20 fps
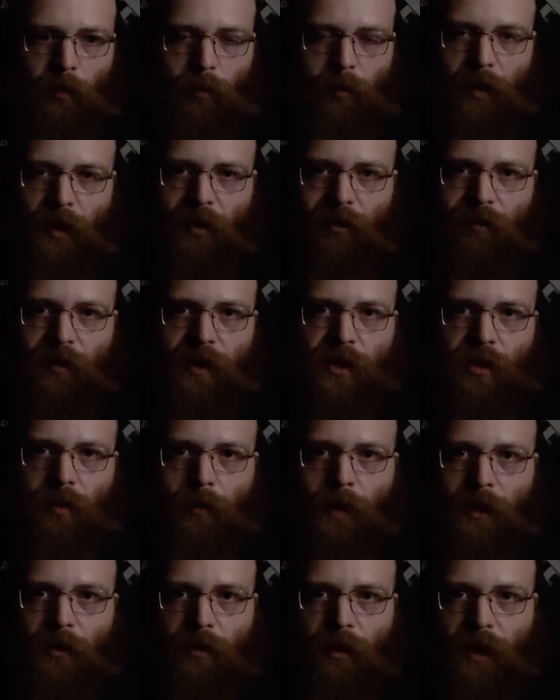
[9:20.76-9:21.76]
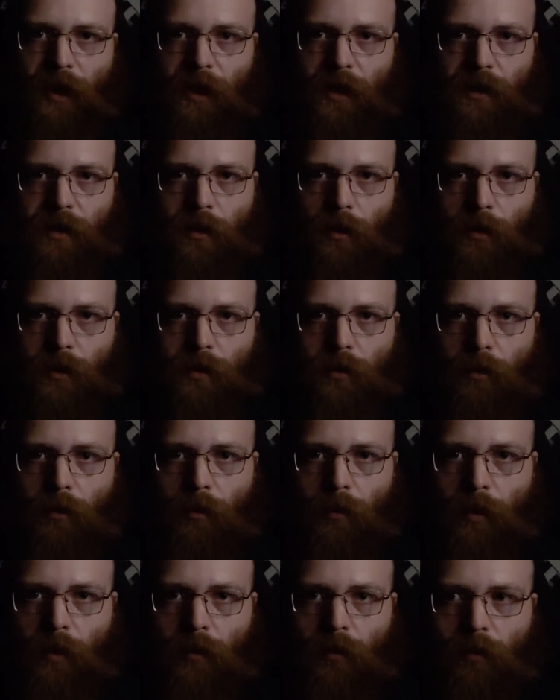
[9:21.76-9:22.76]
beneficial metric is goes through
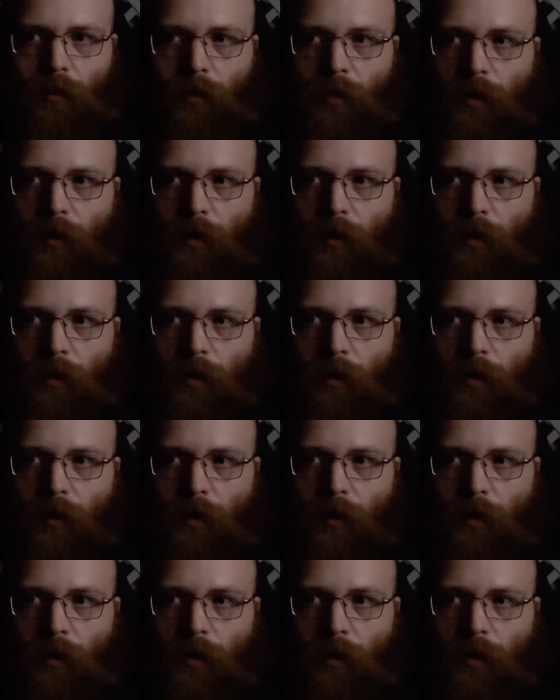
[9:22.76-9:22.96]
the roof.